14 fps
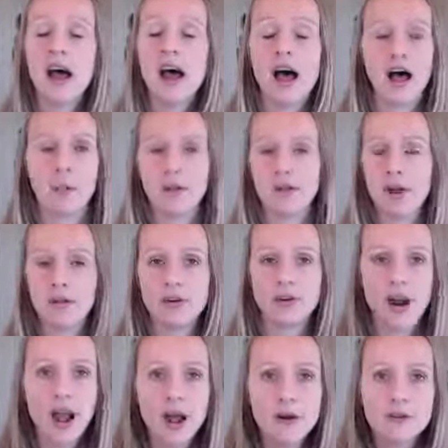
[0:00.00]
um, around your
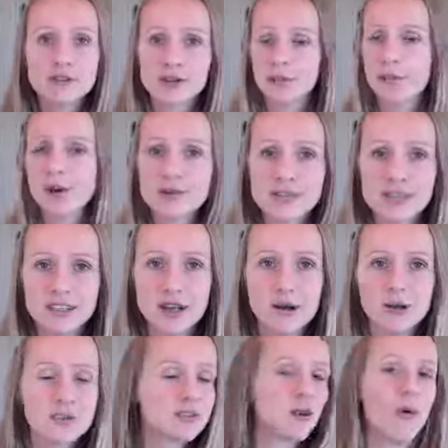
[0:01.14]
house on post it
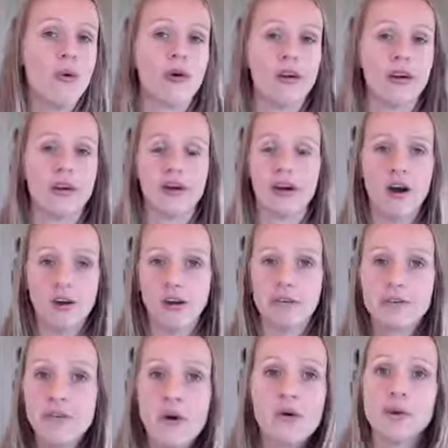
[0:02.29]
notes or on your
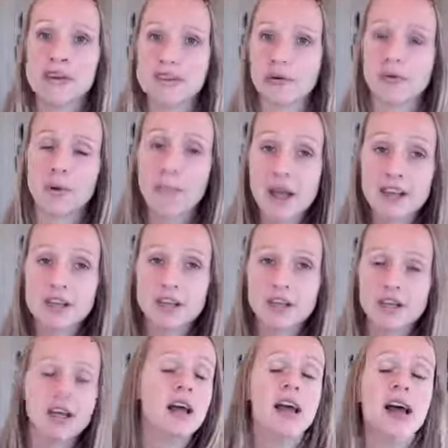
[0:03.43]
phone as a
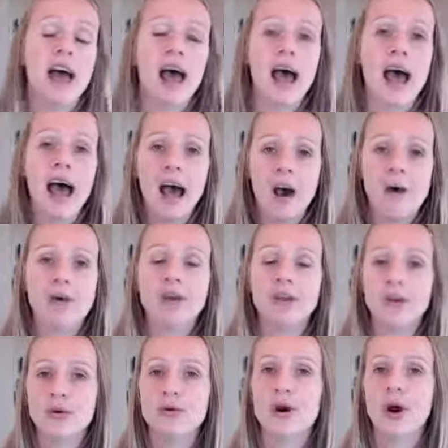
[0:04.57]
reminder how
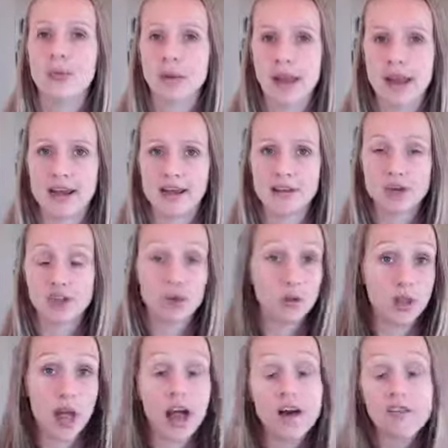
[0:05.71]
you are planning to show
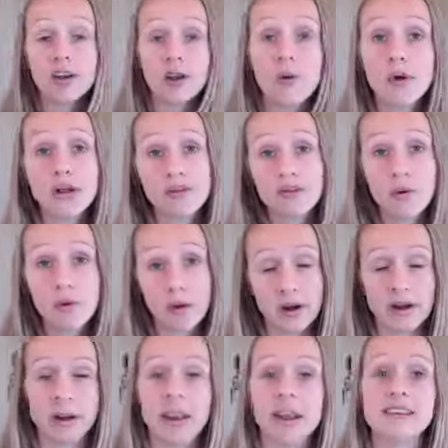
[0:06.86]
love going
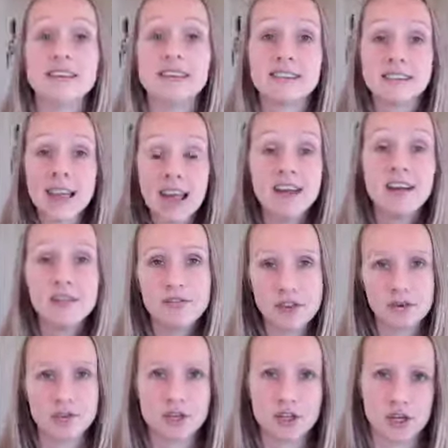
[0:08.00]
forward instead of
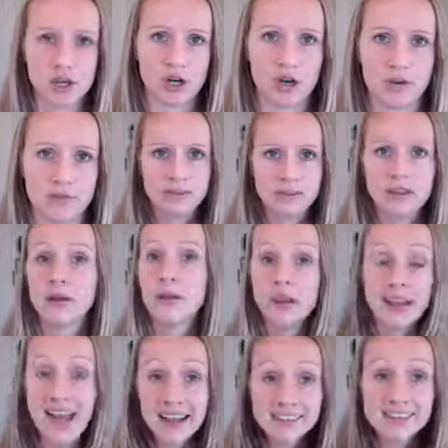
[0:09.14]
using sugar. Now, the
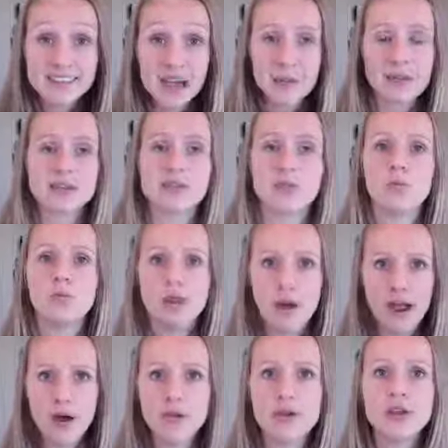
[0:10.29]
last step is
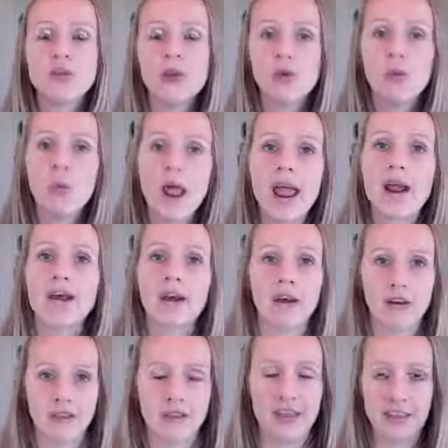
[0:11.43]
now that you're aware
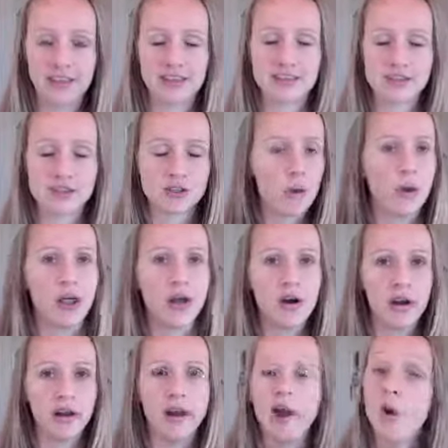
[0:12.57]
of that this is going
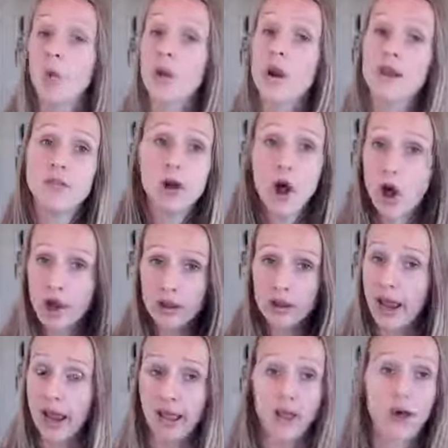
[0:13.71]
on, whenever a
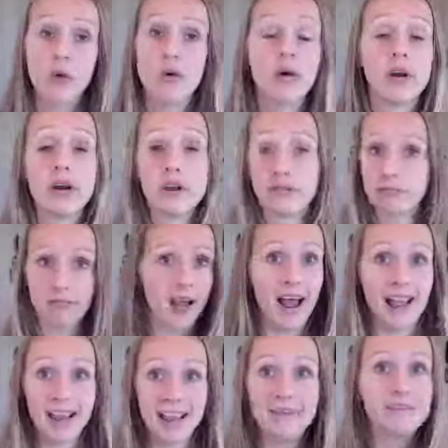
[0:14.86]
holiday or
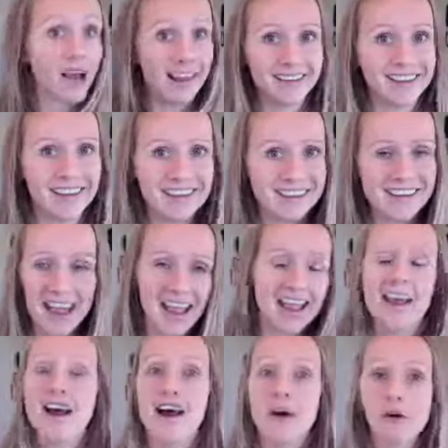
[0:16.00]
i.e., Valentine's Day,
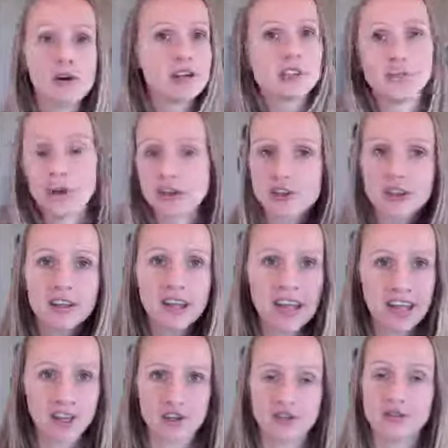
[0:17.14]
or a special
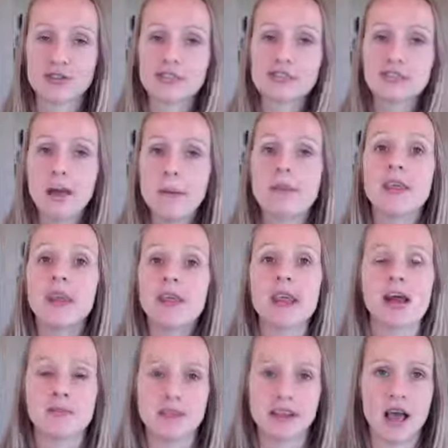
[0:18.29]
occasion, or something
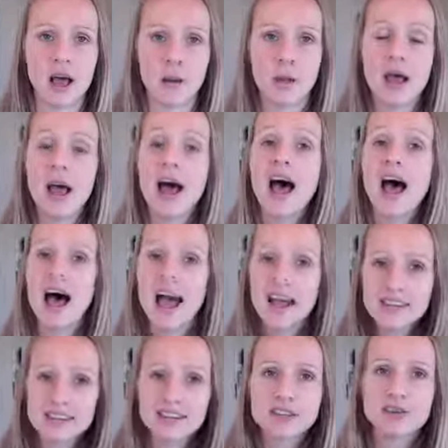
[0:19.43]
comes up,
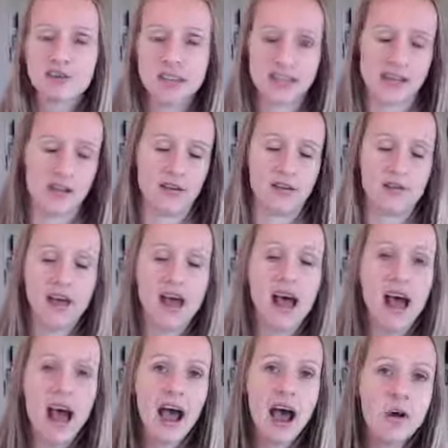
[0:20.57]
ask yourself,
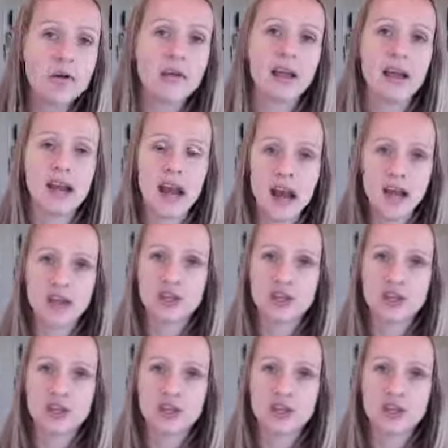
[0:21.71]
how can I